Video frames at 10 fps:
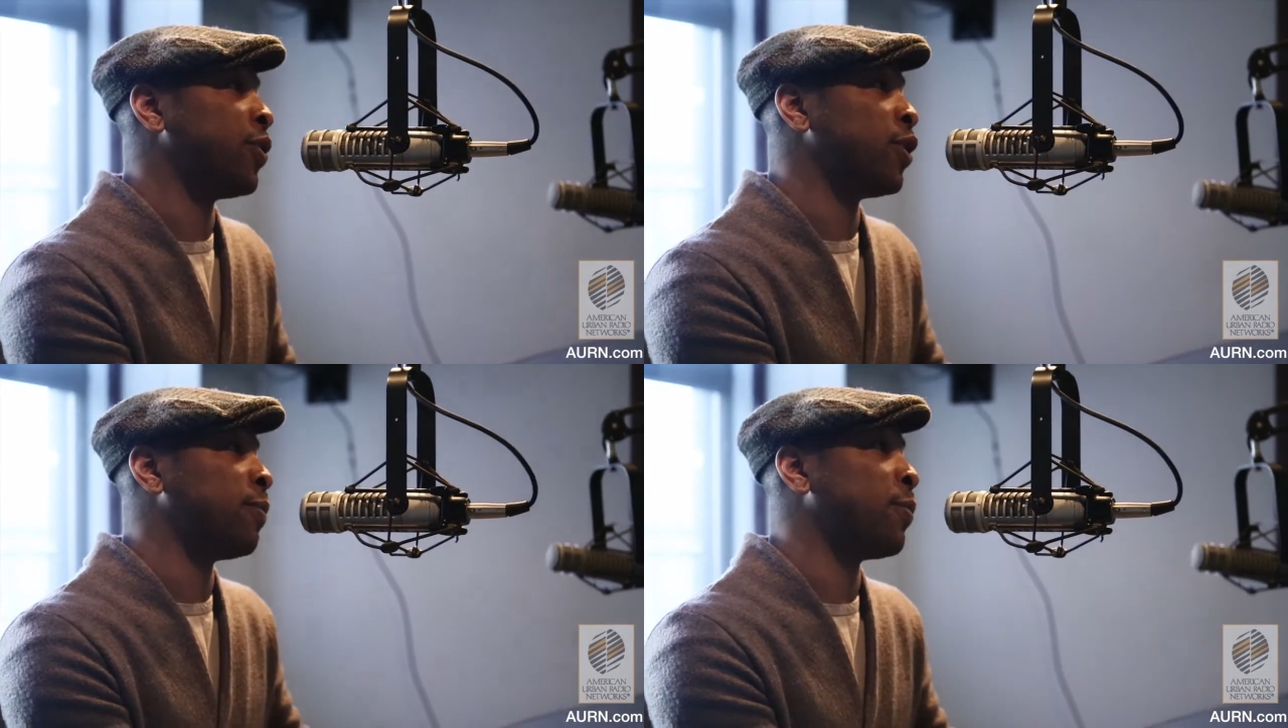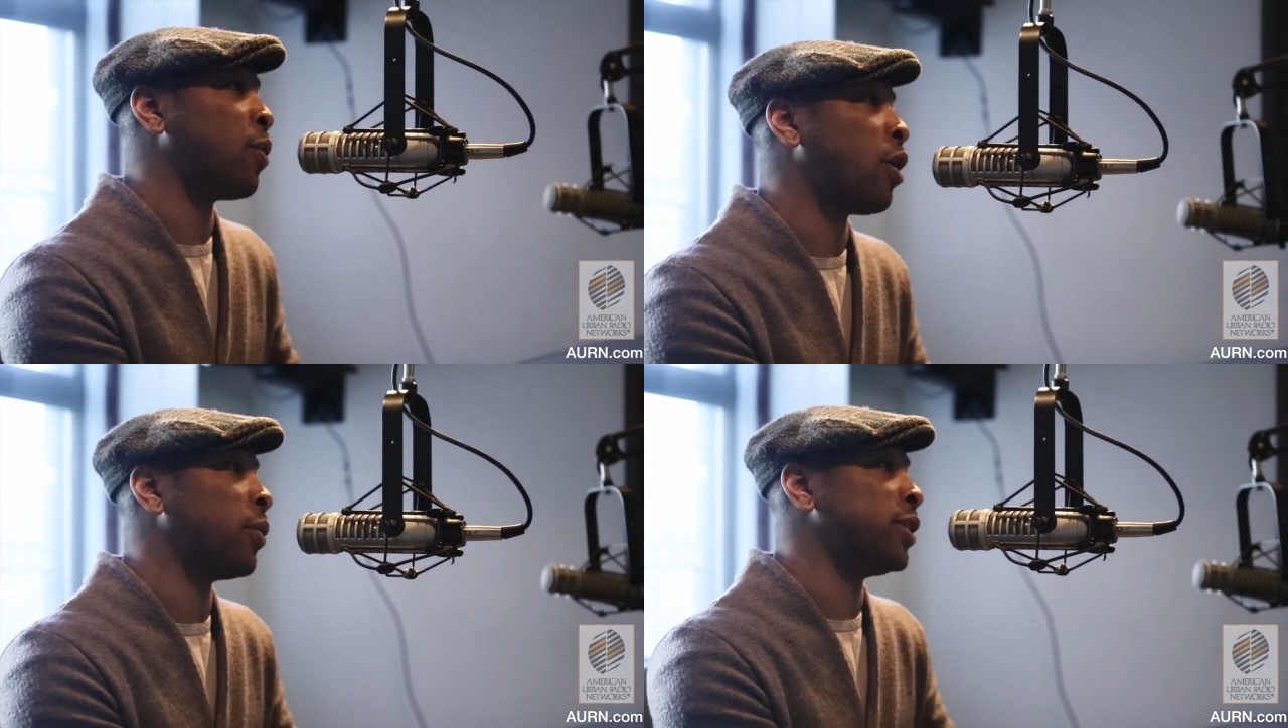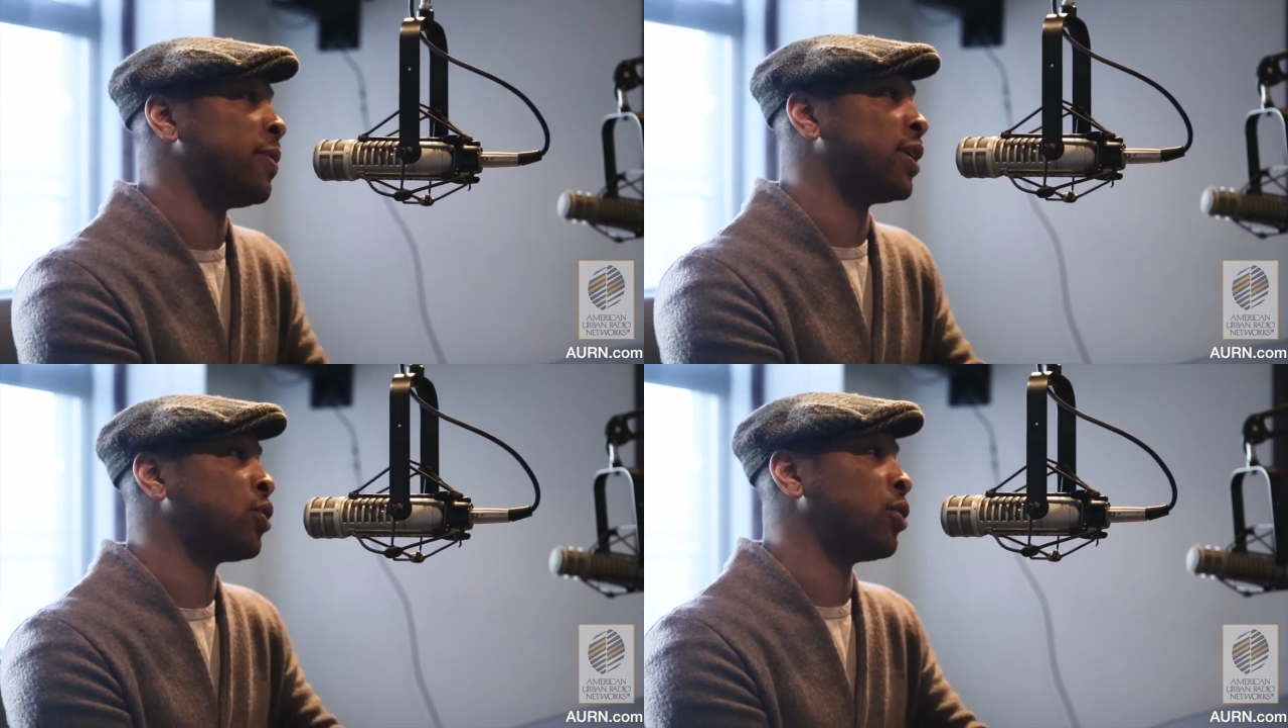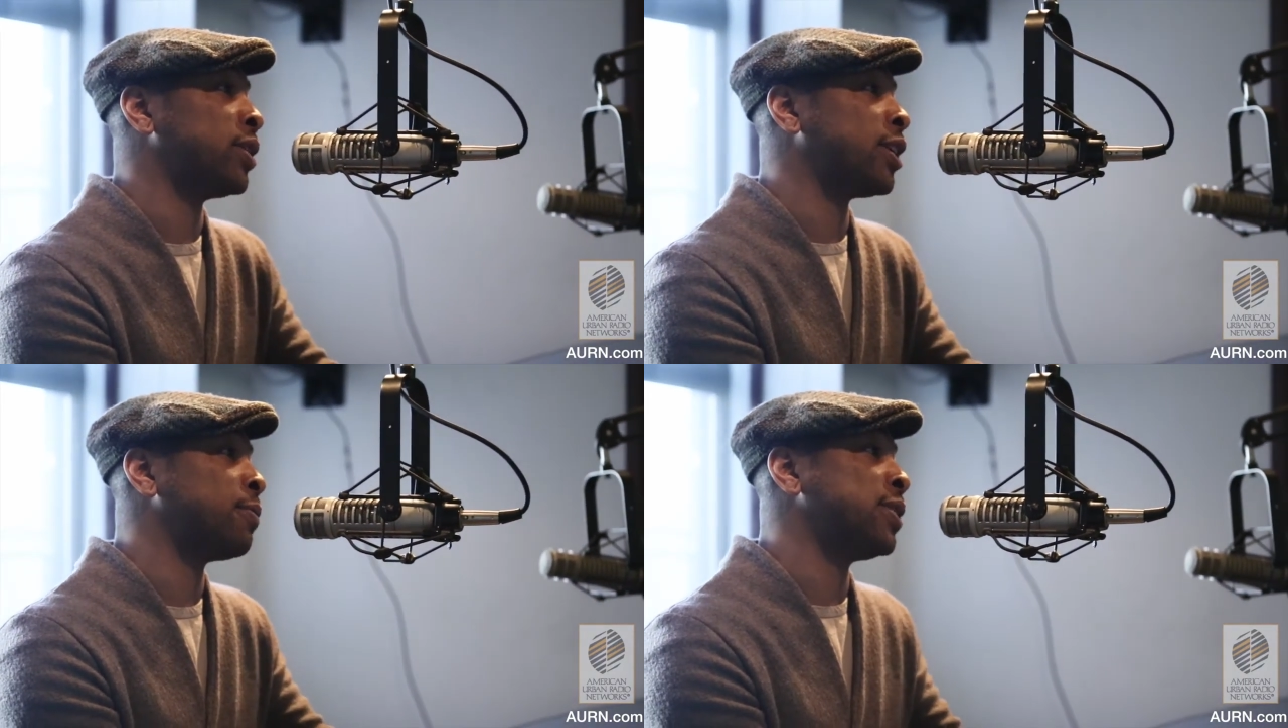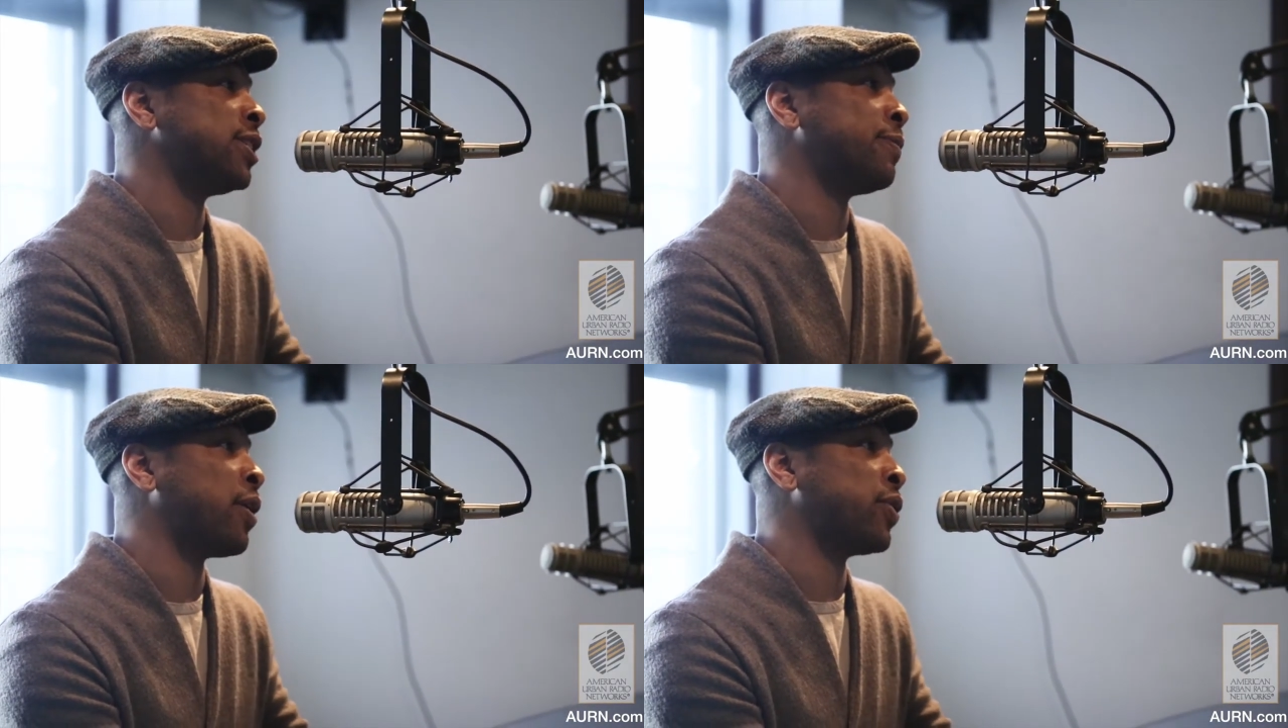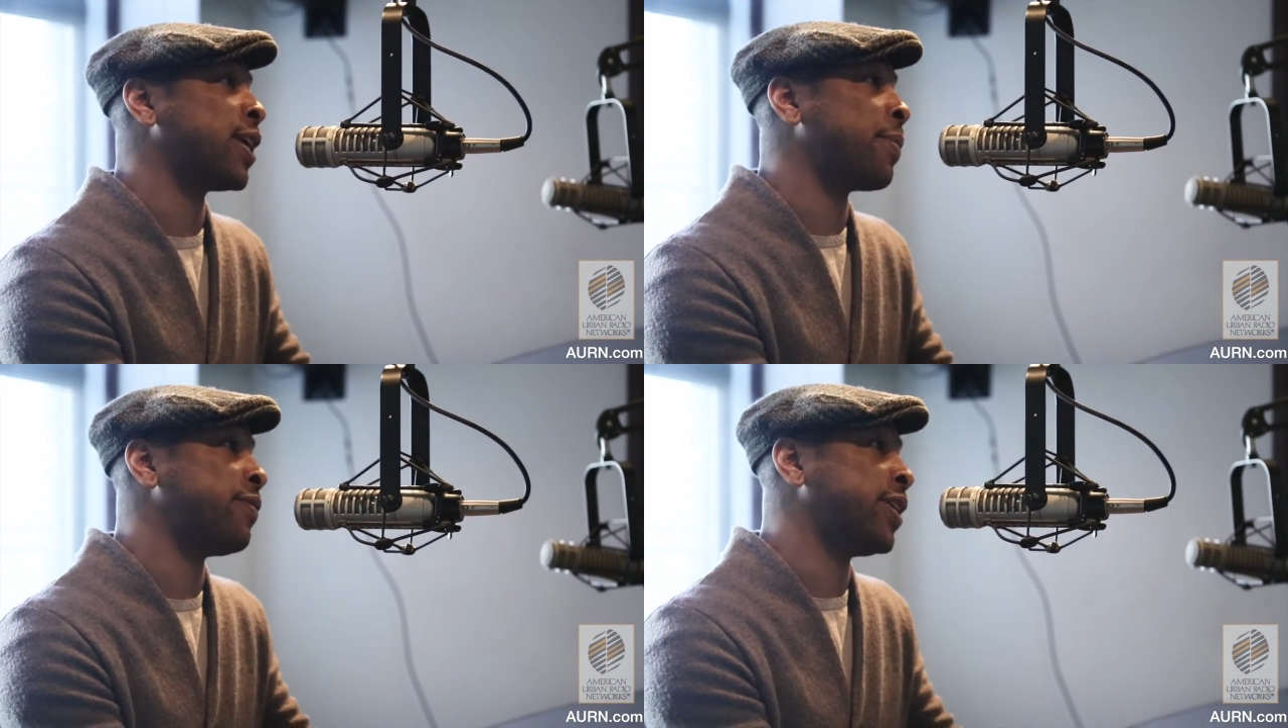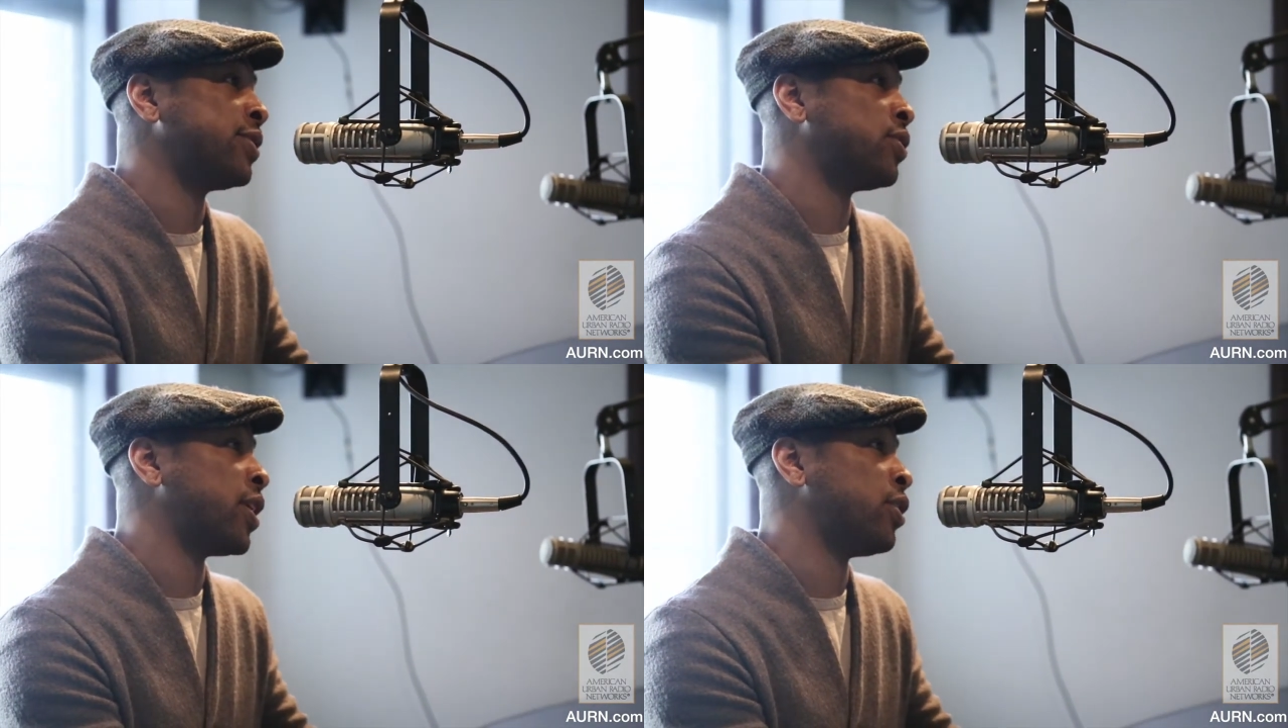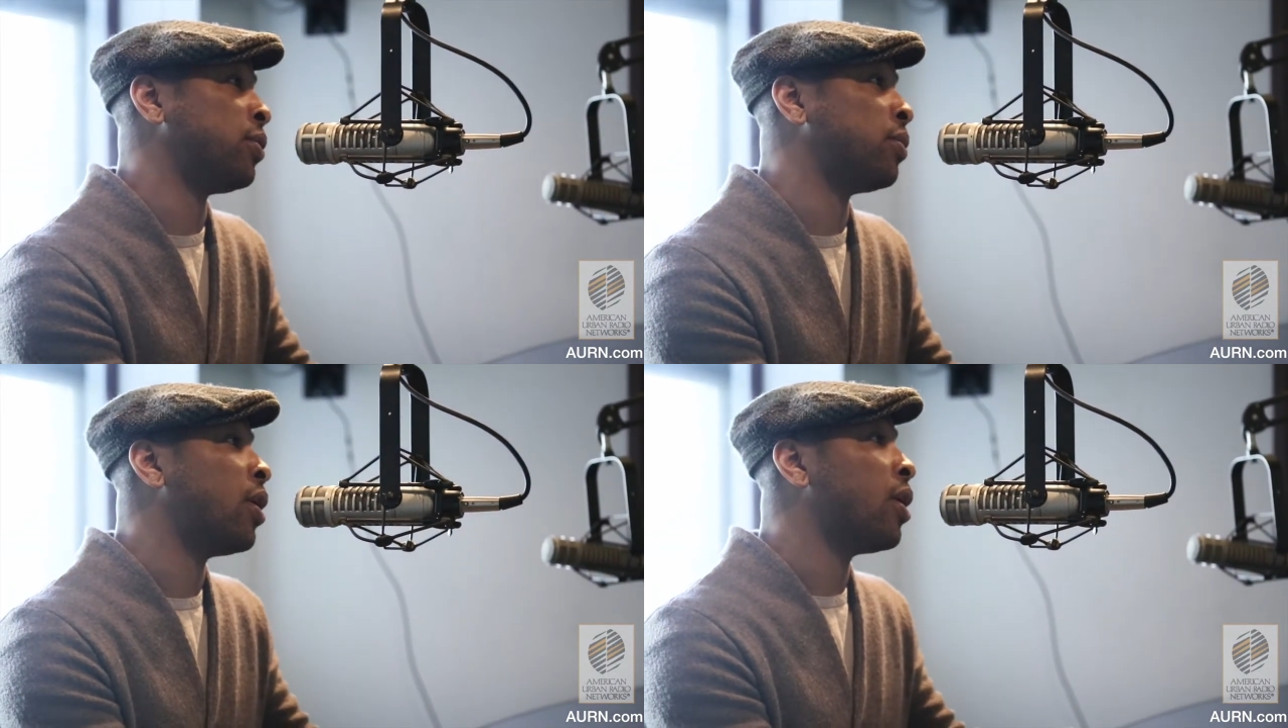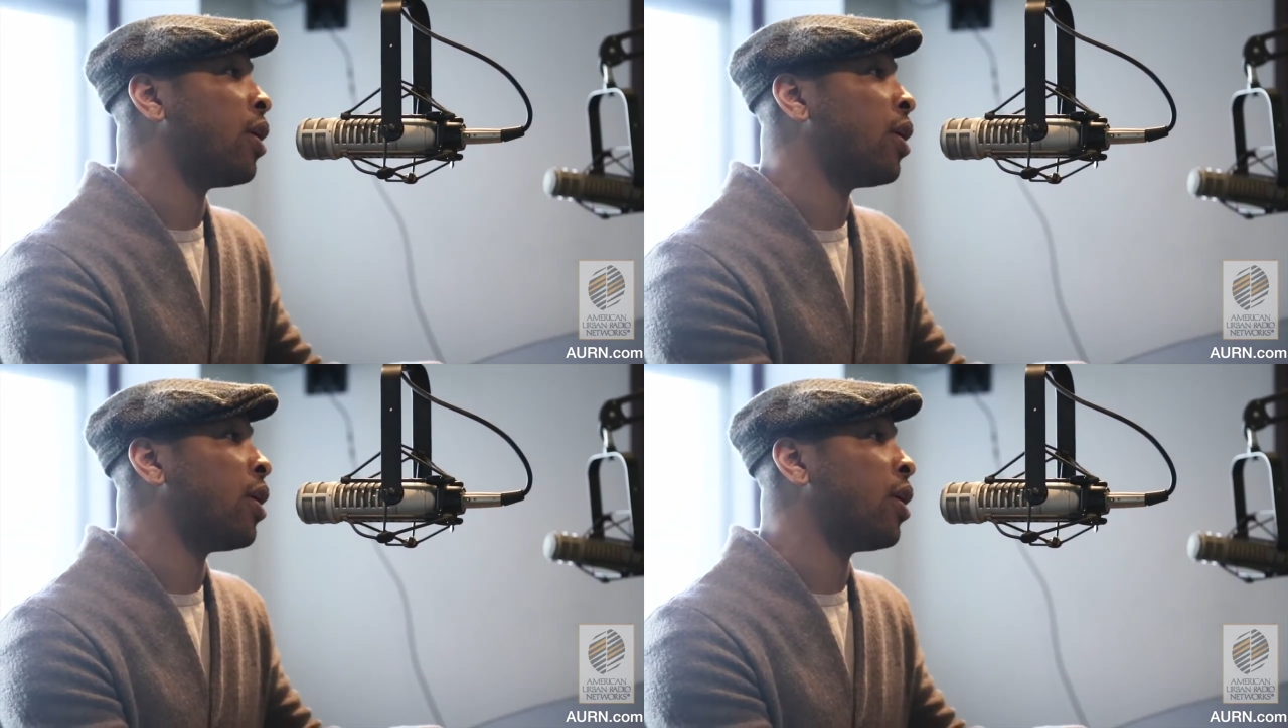I think people always make certain assumptions about the type of dancer that you